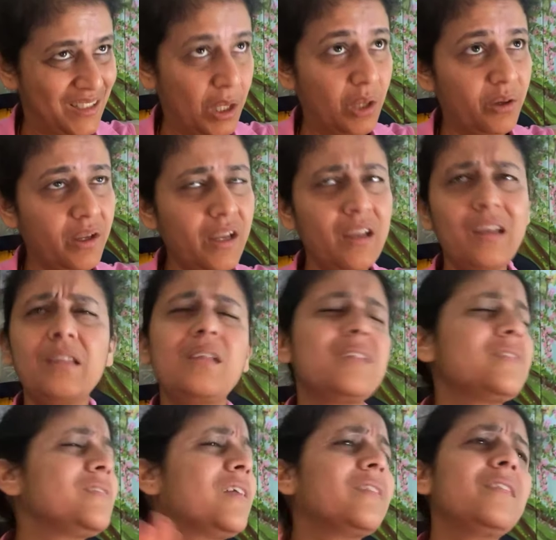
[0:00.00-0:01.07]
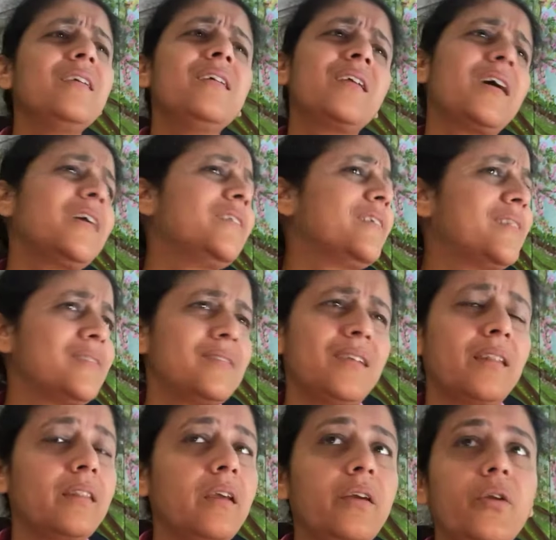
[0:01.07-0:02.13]
Okay, there is nothing right, there is
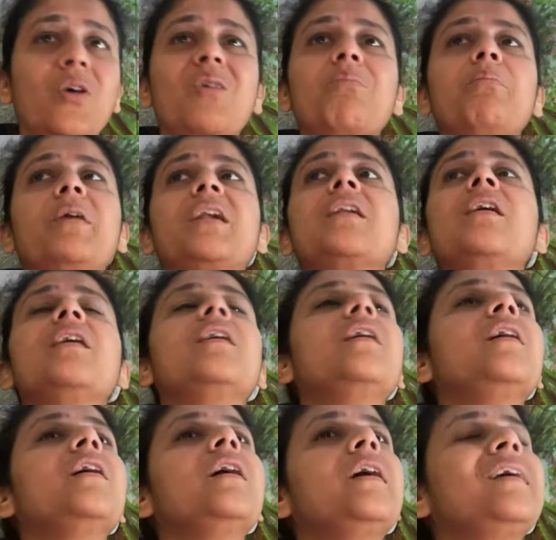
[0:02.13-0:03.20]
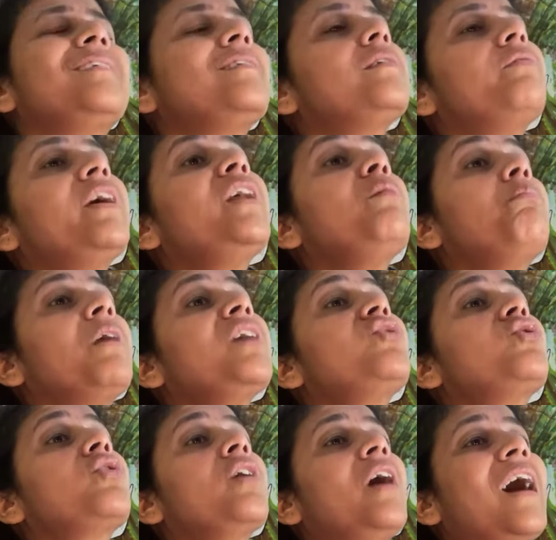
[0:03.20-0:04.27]
nothing wrong, but it's very
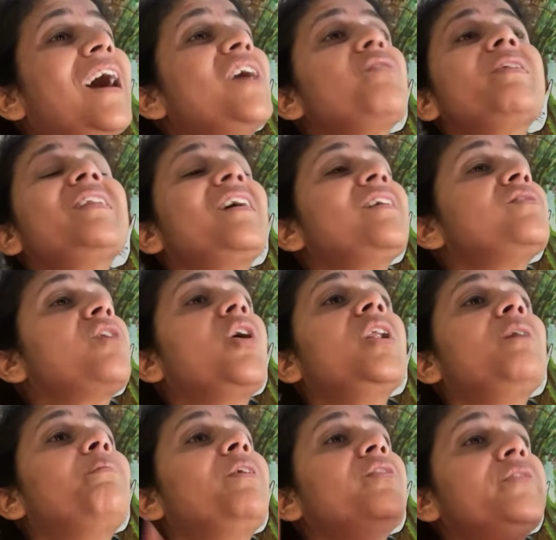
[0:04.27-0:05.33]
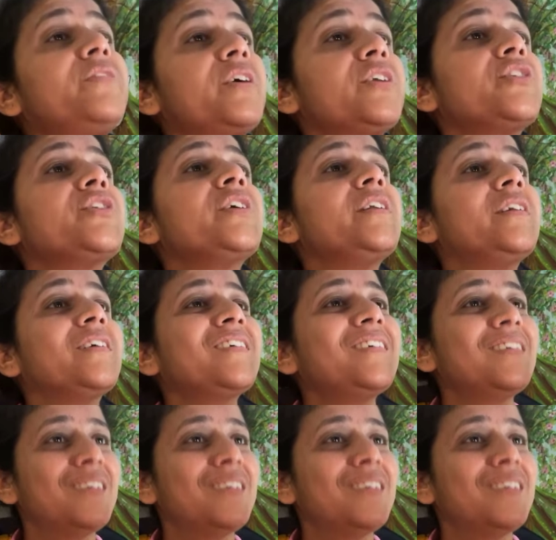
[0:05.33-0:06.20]
much Ayurveda is all about darshana,